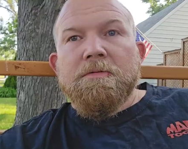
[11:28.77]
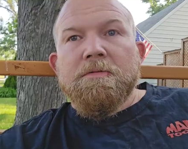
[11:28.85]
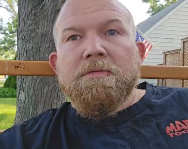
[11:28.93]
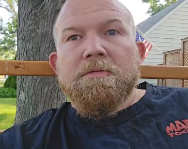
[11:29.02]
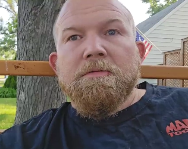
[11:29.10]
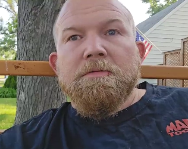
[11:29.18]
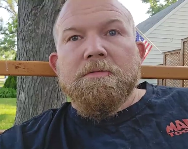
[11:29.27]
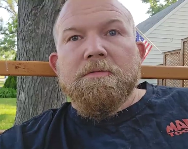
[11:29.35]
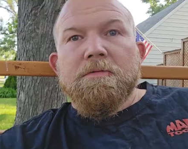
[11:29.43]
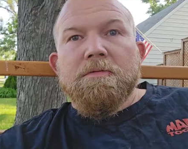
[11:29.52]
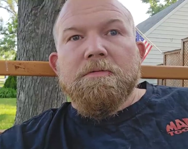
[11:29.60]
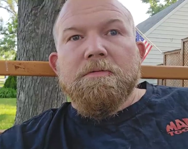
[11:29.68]

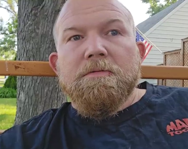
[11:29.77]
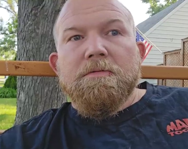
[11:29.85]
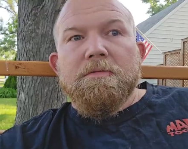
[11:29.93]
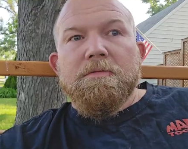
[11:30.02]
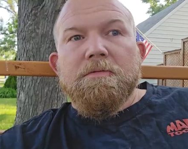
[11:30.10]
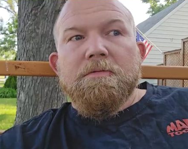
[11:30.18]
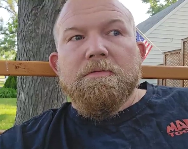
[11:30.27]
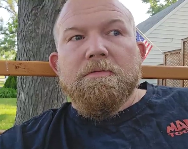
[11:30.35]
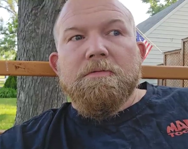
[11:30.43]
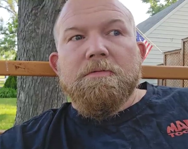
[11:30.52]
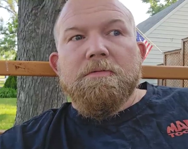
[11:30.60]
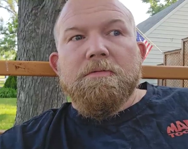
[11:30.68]

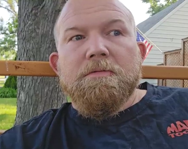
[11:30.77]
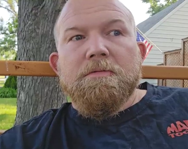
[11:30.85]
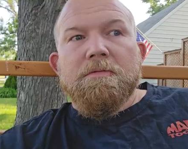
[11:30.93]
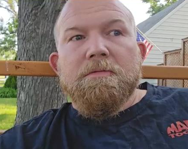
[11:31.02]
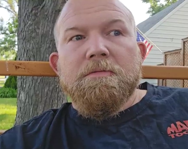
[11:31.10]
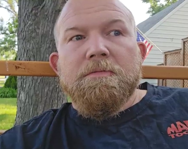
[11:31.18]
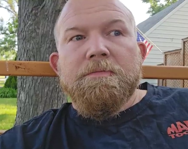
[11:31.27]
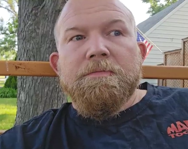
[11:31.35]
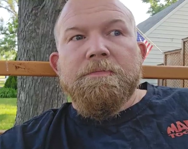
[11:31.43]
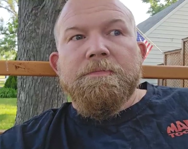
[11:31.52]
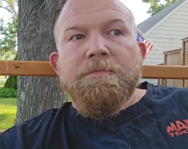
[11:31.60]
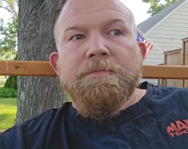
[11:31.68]

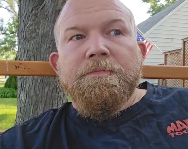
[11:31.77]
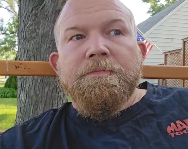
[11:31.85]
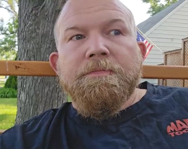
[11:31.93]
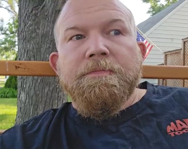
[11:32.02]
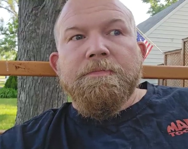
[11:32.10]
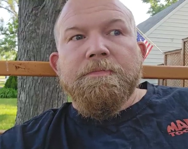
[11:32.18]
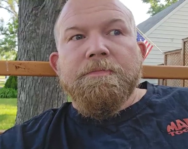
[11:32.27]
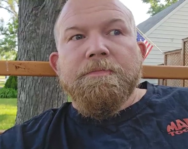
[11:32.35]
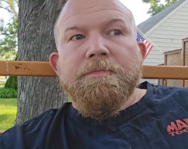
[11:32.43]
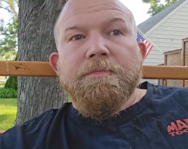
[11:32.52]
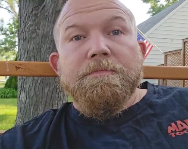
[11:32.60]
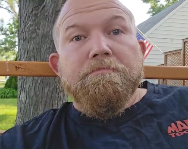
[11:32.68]

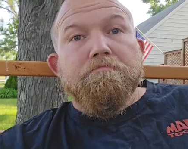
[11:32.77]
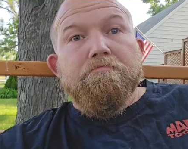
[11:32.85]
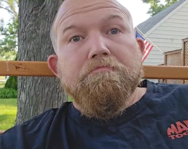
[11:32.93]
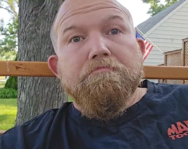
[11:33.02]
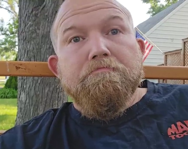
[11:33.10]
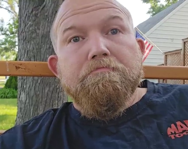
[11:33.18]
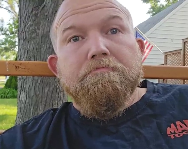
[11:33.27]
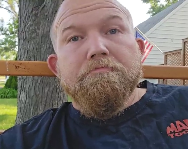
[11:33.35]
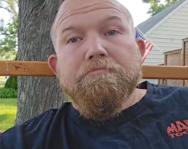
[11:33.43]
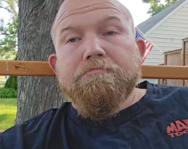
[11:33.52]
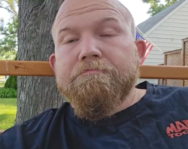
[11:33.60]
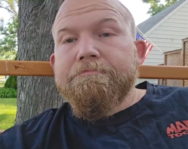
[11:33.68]

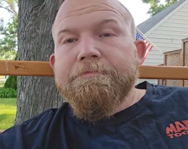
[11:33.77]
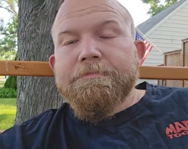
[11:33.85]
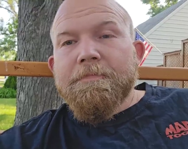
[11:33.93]
No one is speaking in this clip.